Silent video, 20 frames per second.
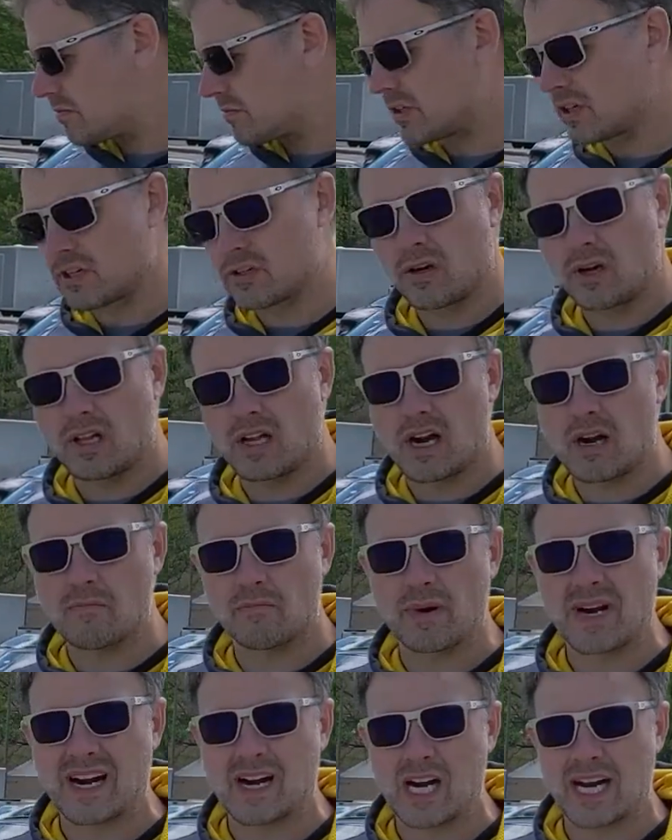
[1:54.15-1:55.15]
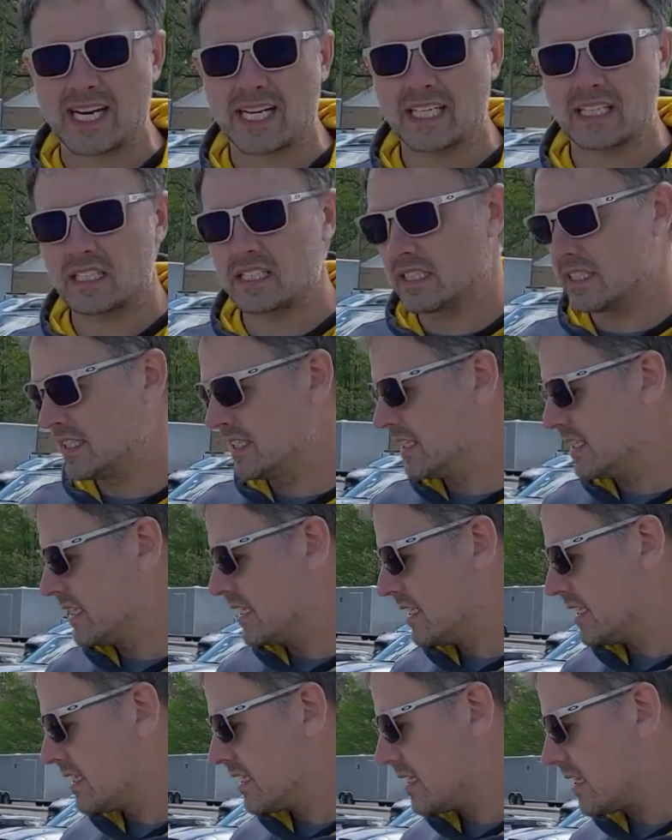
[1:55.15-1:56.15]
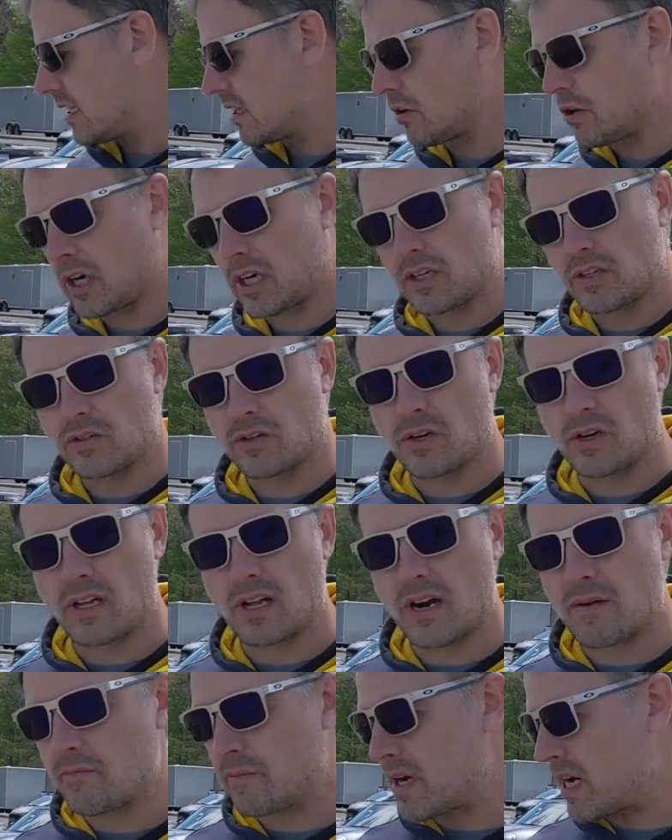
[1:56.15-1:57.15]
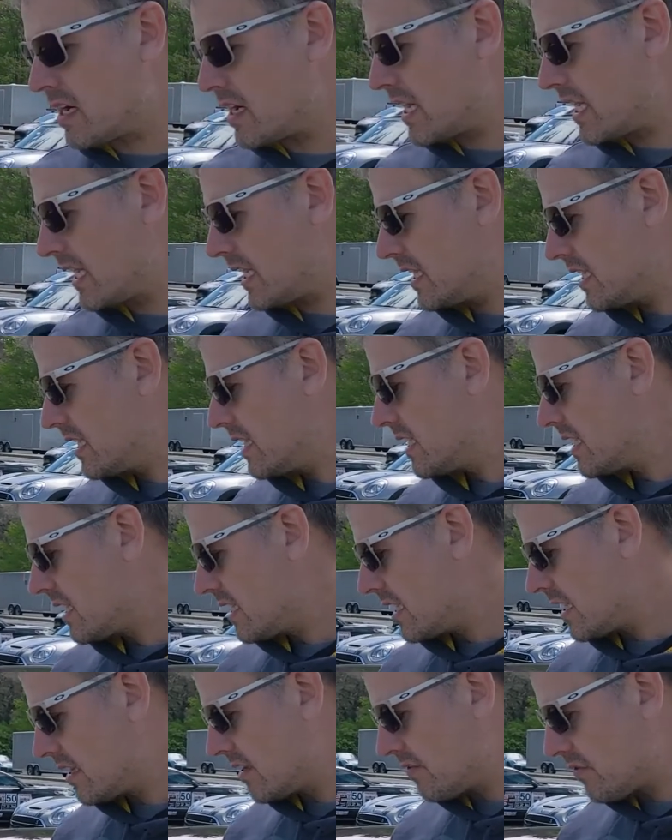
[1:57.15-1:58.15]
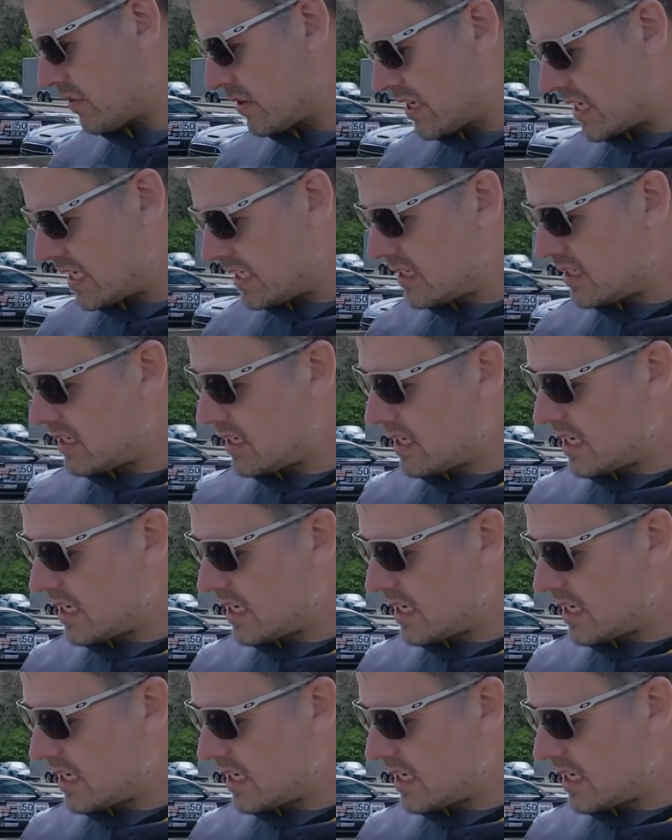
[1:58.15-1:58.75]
control arm bearing, the lower control arm bearing in the front,